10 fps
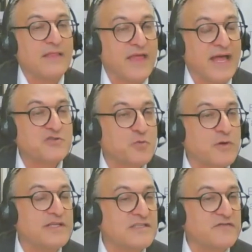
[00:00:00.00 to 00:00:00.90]
that's
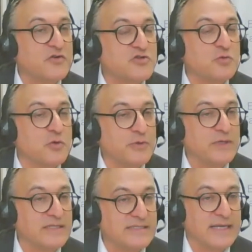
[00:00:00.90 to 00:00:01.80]
where this virtual
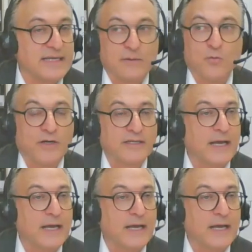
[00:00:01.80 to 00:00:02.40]
real estate can work.